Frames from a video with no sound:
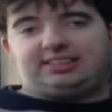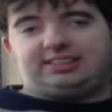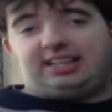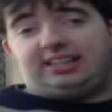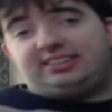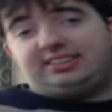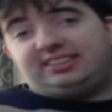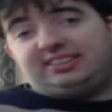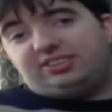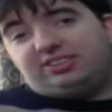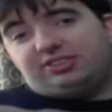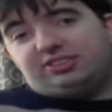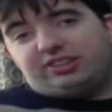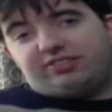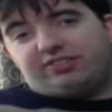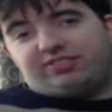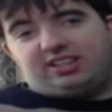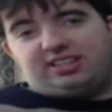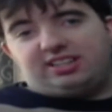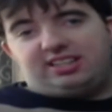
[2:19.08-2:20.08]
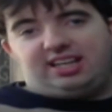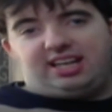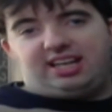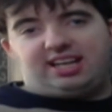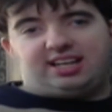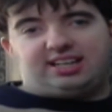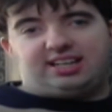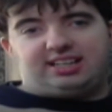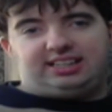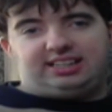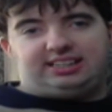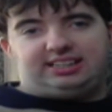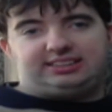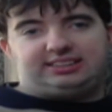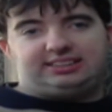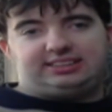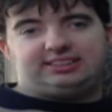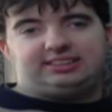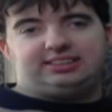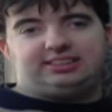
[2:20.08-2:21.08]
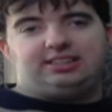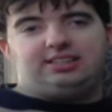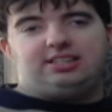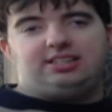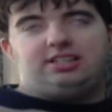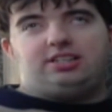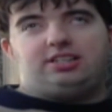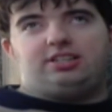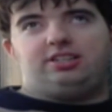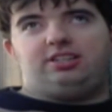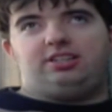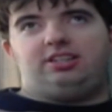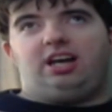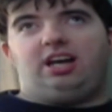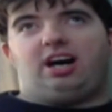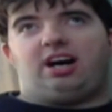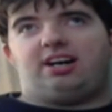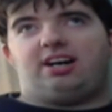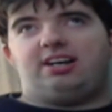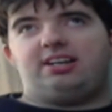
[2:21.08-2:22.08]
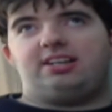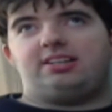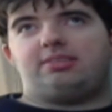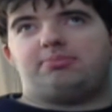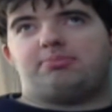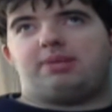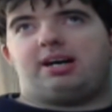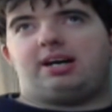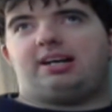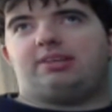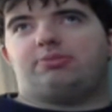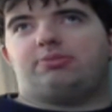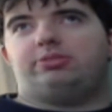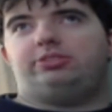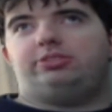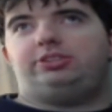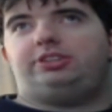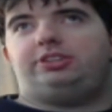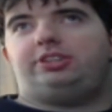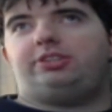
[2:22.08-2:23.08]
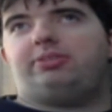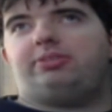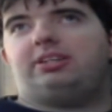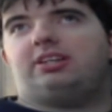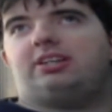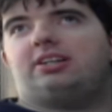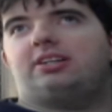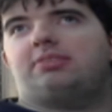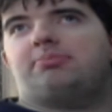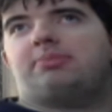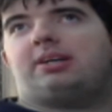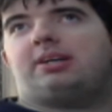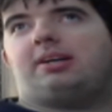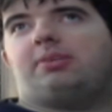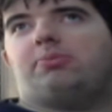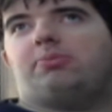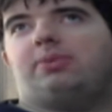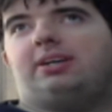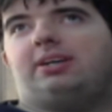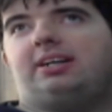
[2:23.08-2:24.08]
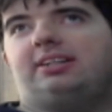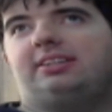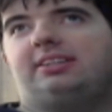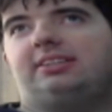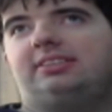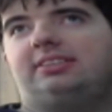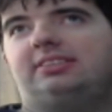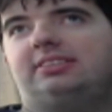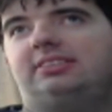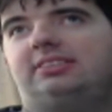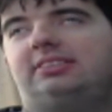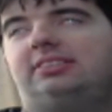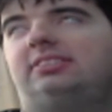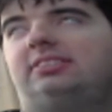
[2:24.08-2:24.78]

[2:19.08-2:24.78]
that sort of idea. It's Iron Man. What would you do with Iron Man? Well,